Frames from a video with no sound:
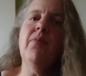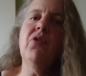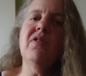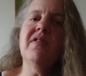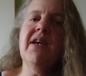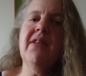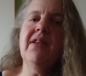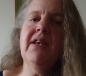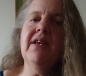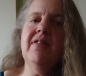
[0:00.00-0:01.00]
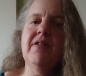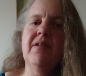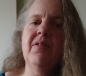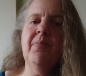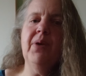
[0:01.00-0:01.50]
I'm not saying that it
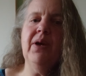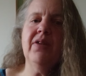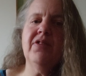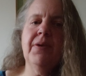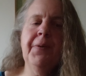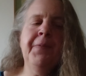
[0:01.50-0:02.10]
isn't, but